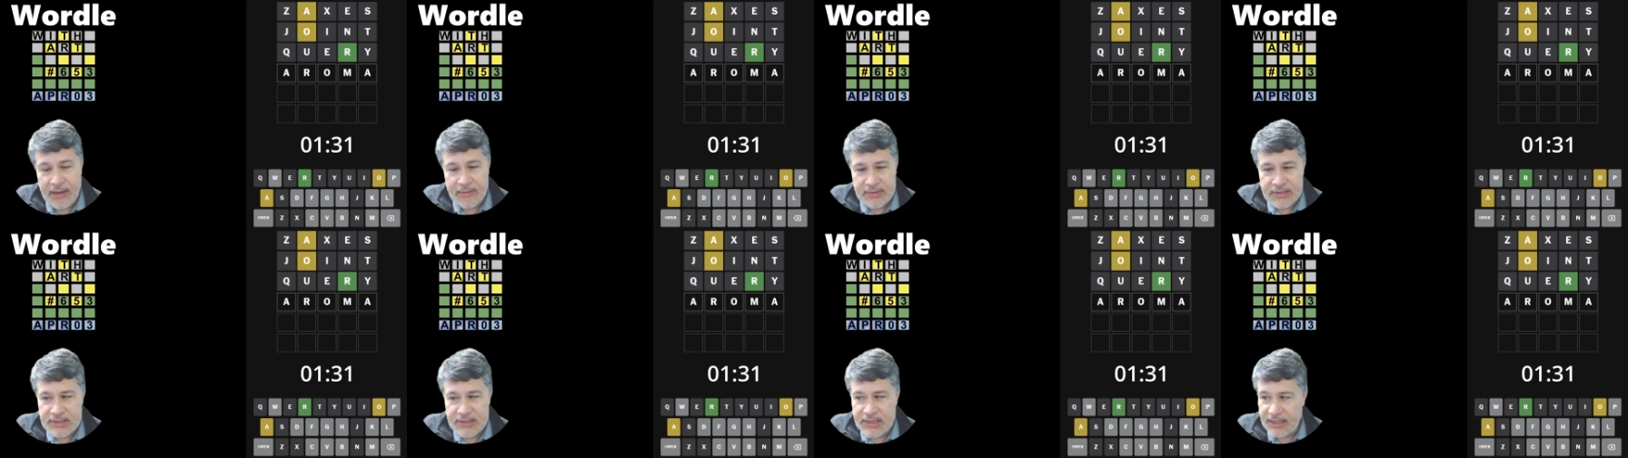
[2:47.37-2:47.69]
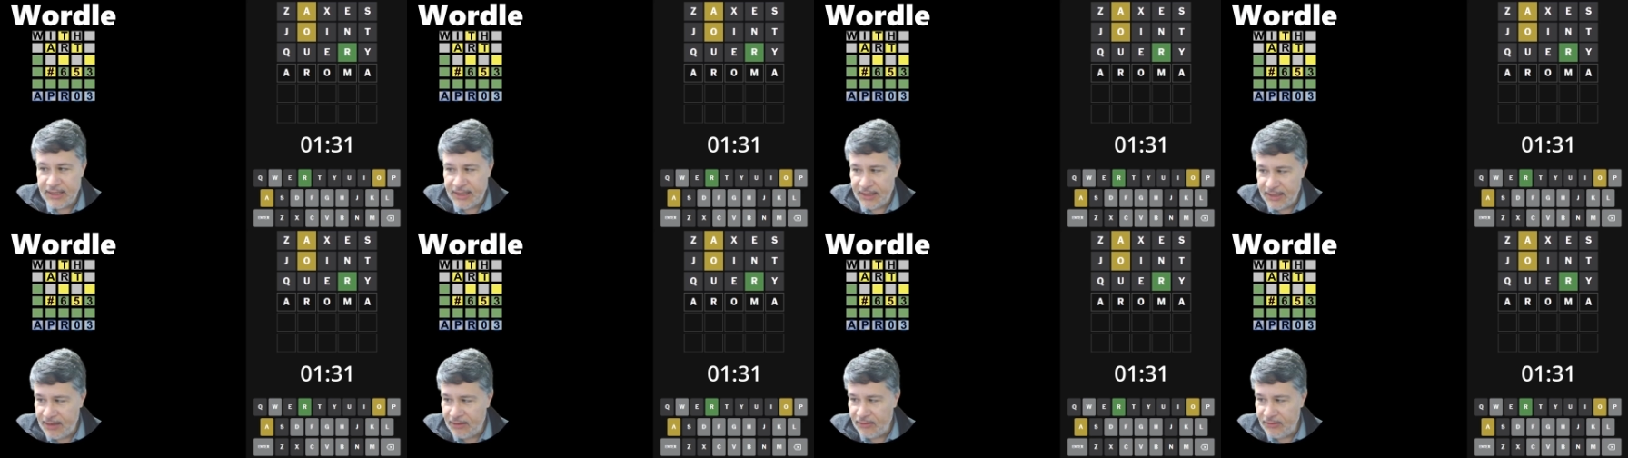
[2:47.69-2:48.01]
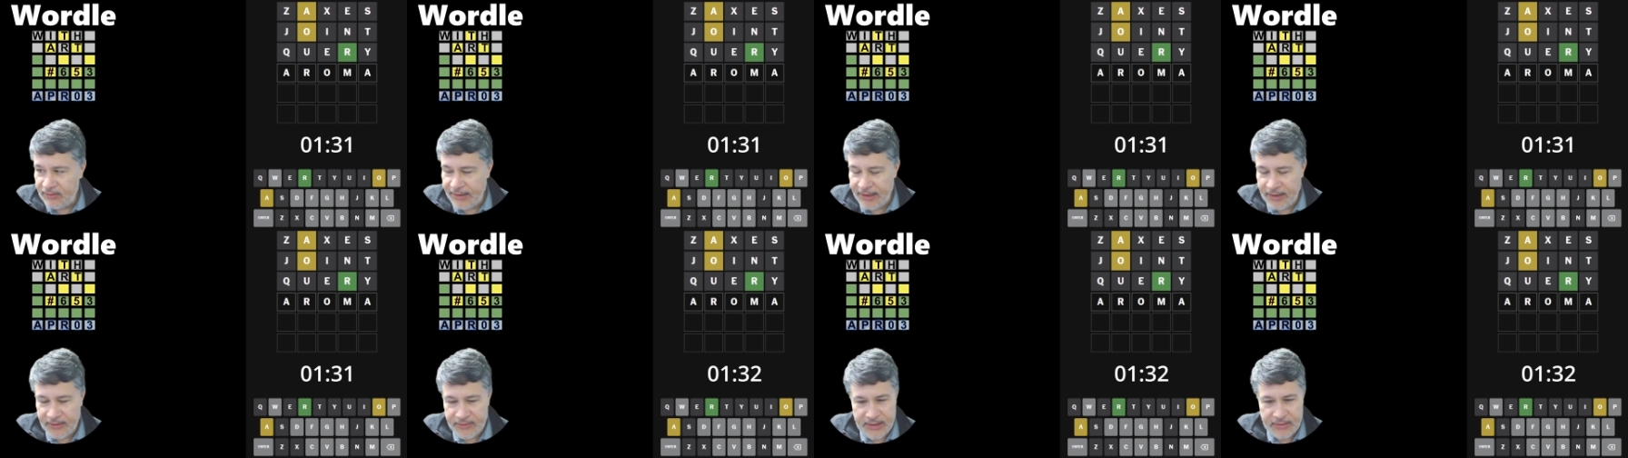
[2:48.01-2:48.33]
was thinking out
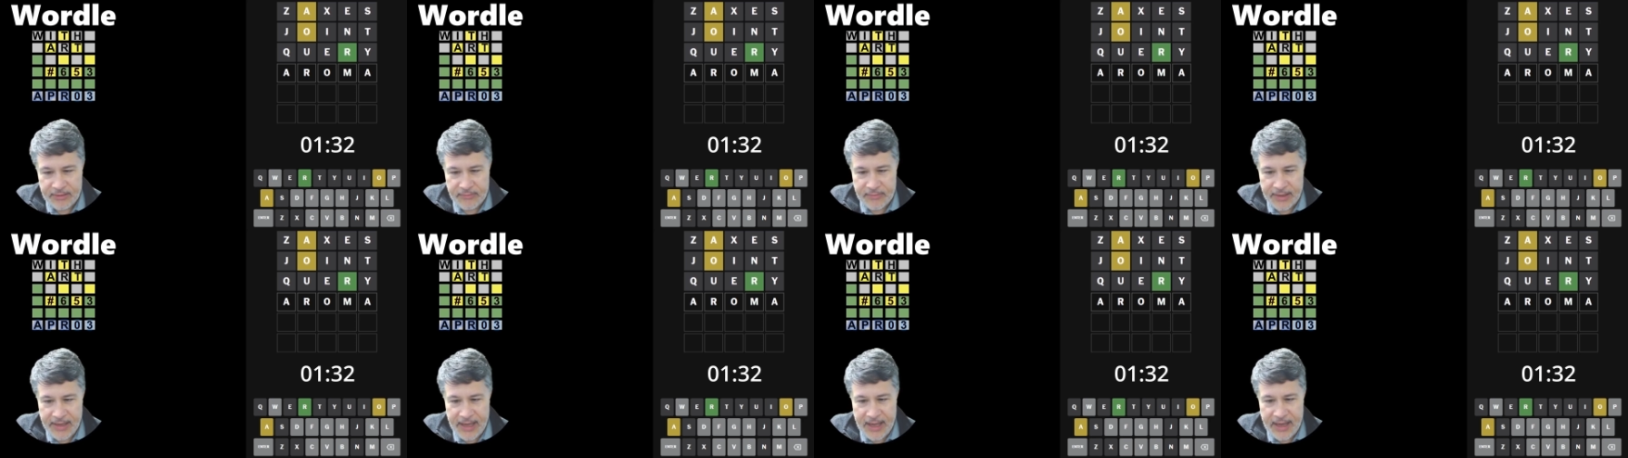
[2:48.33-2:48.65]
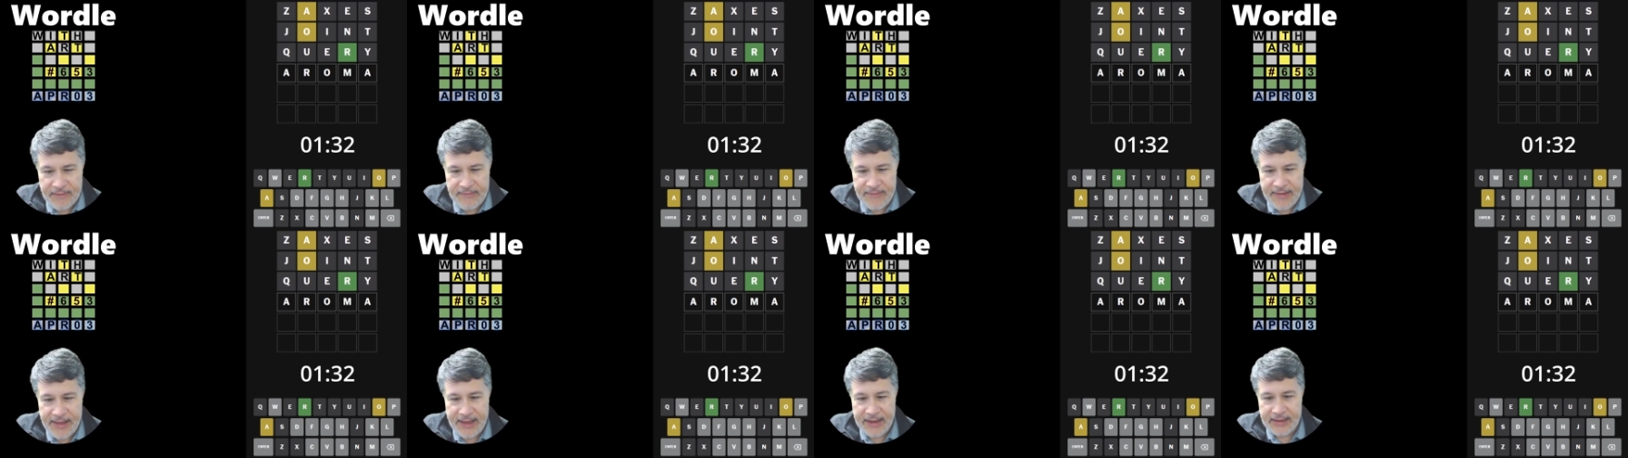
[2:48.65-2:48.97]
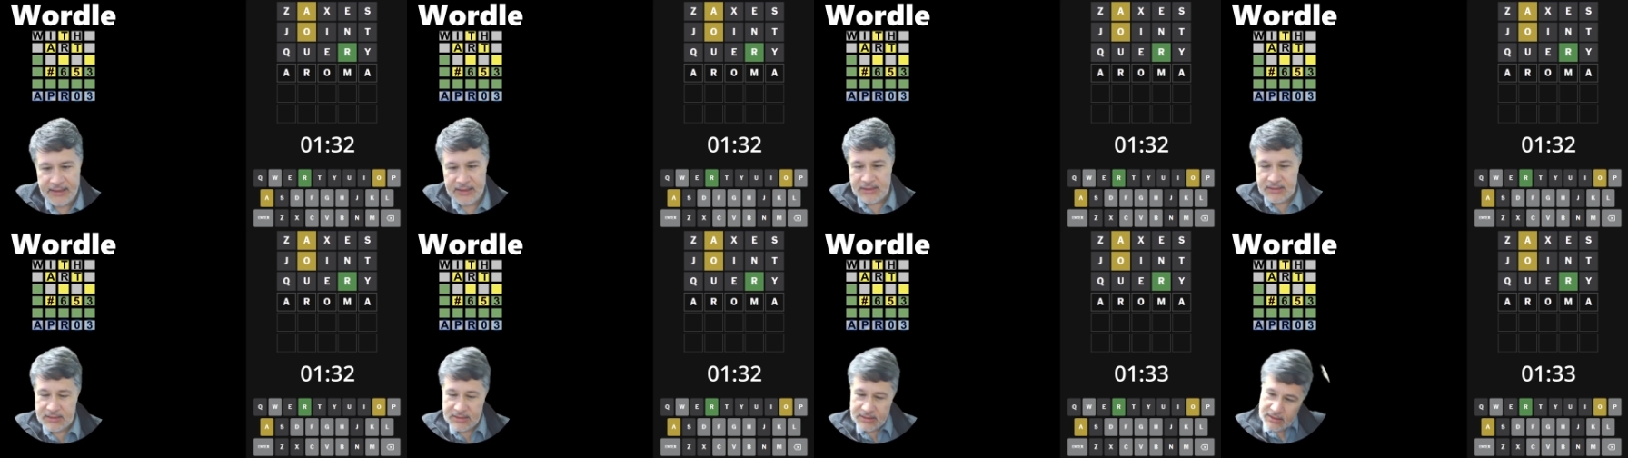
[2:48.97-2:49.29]
loud that we have had
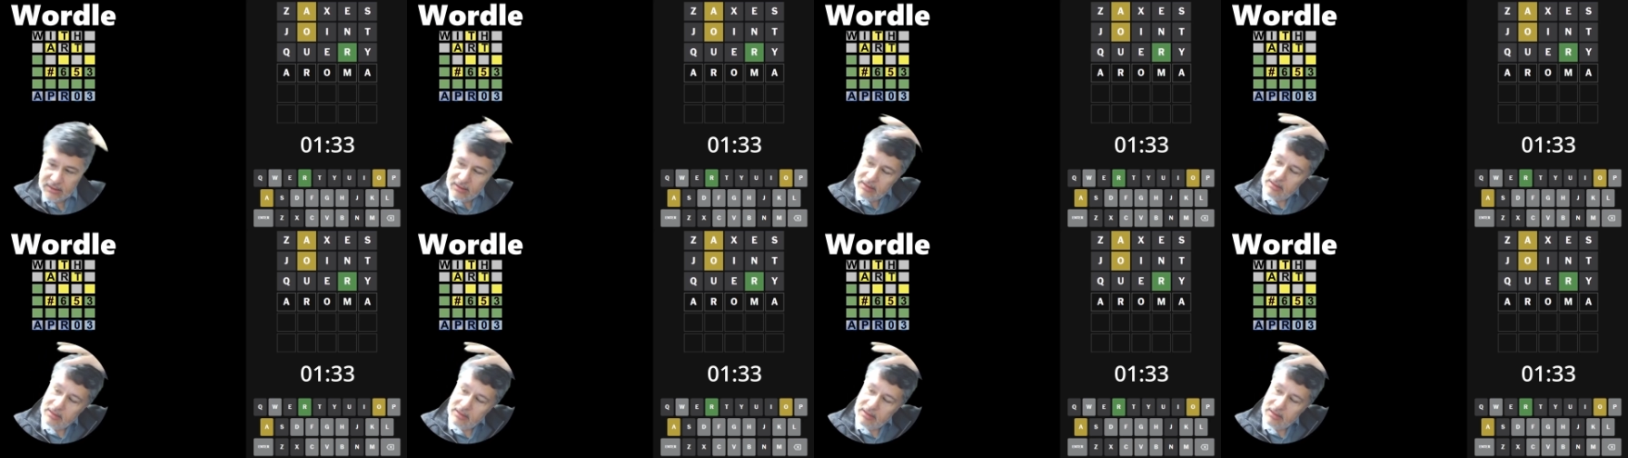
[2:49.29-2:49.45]
it.